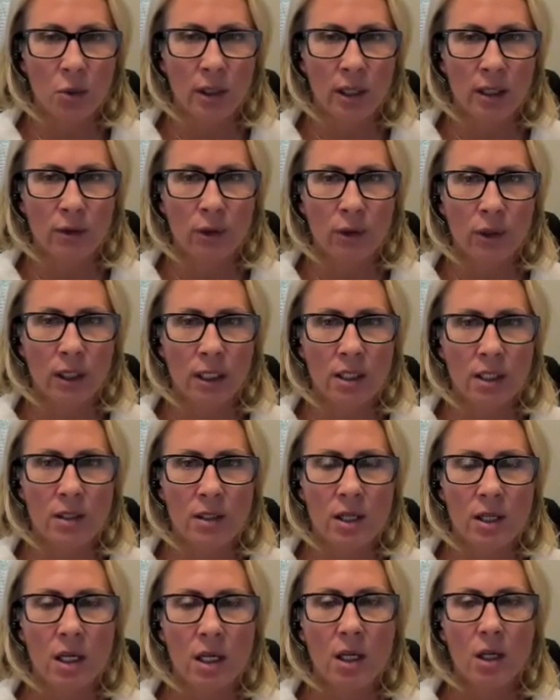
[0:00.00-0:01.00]
or whatever it
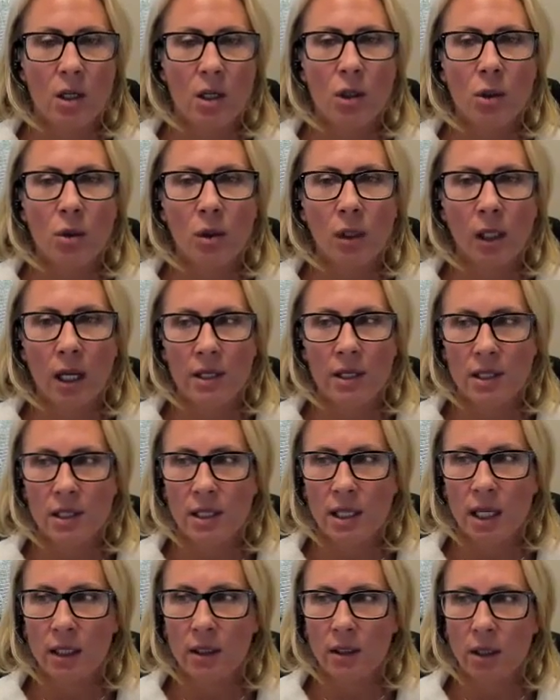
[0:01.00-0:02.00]
is. Utilize the
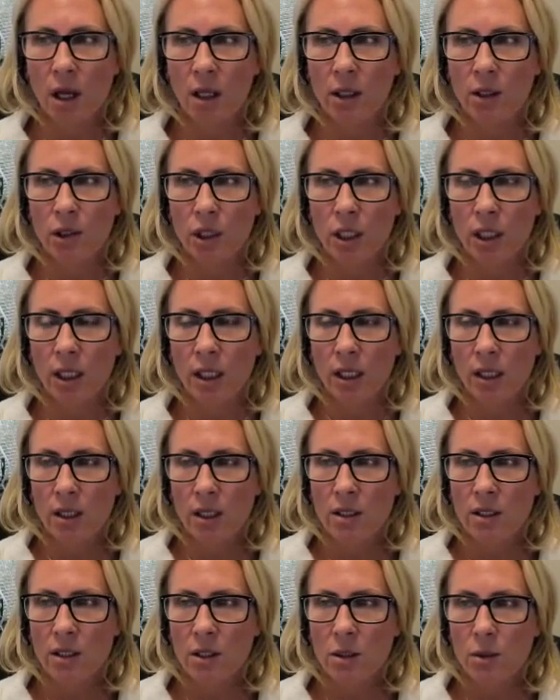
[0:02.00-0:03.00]
technology.
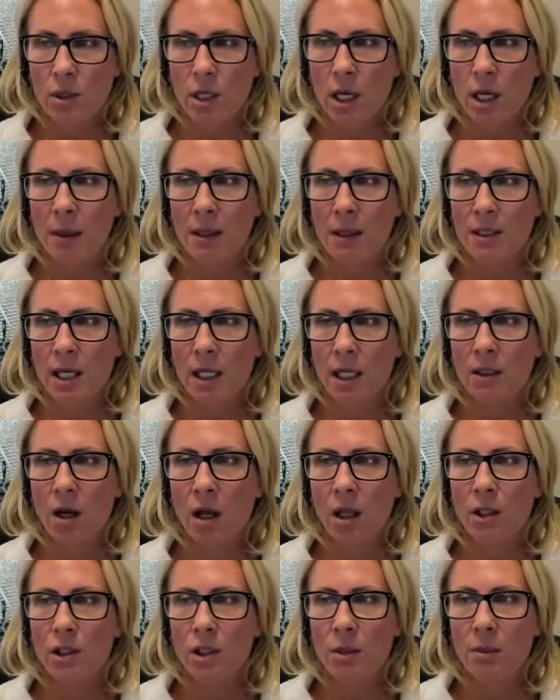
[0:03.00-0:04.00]
Since we're talking about
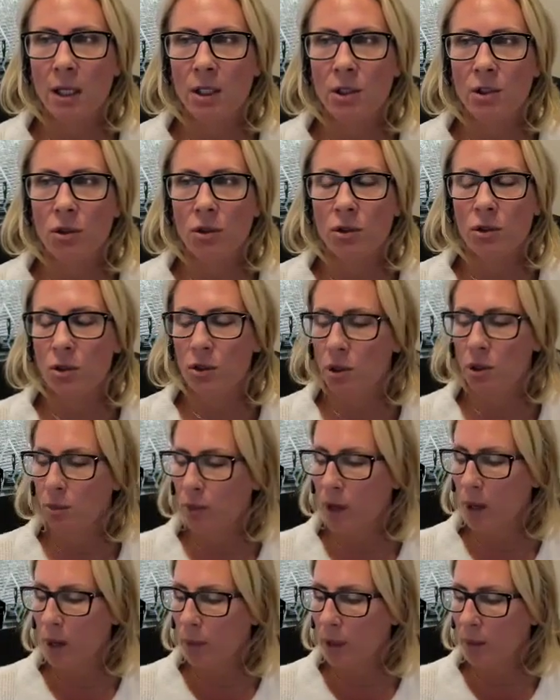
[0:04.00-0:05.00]
technology, make sure to your
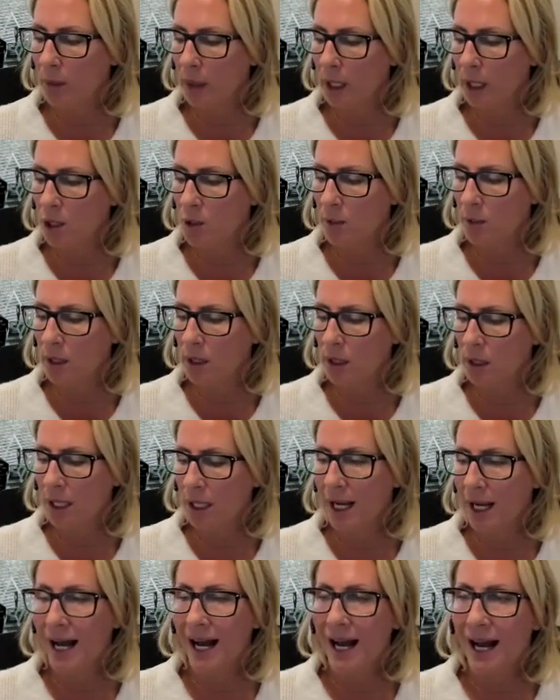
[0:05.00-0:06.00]
property management.
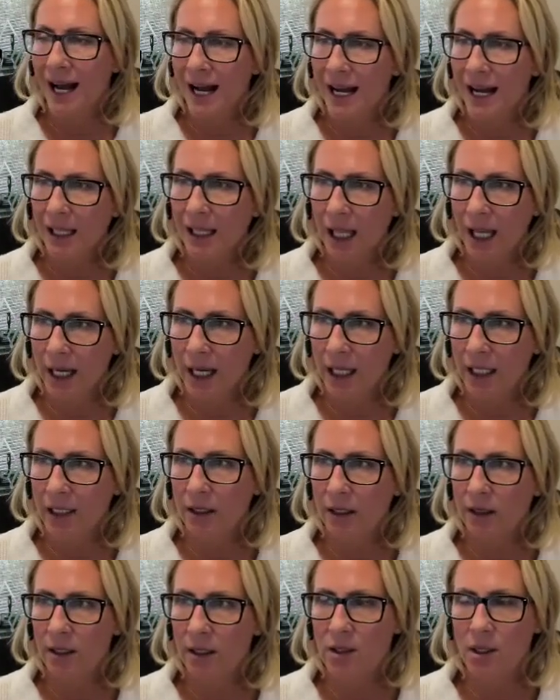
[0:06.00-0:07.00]

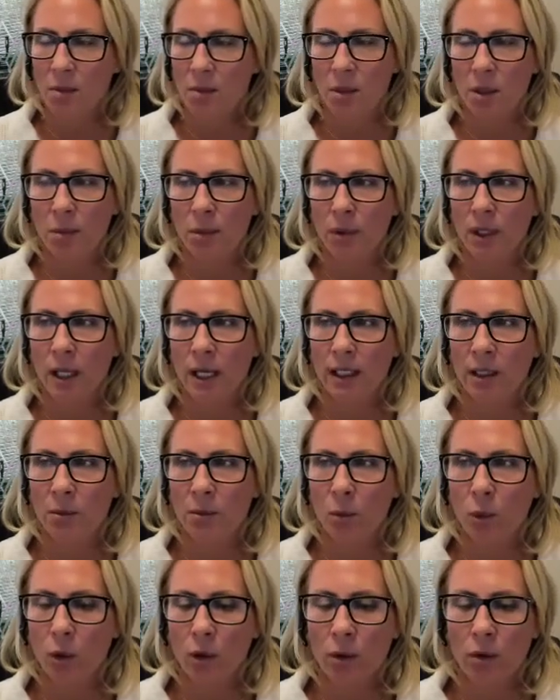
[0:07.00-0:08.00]
Now some people like
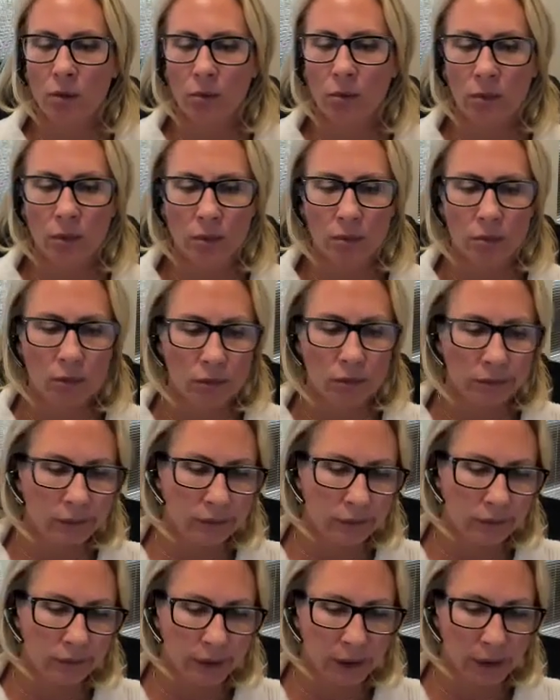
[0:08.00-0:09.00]
it more,
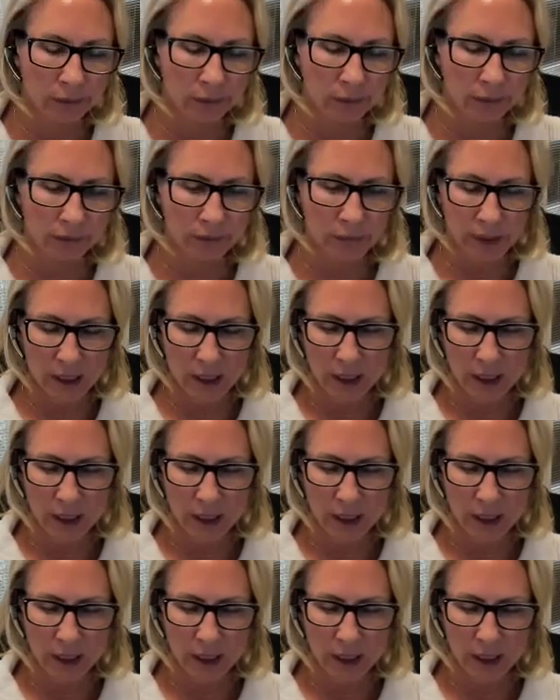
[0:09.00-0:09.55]
you know,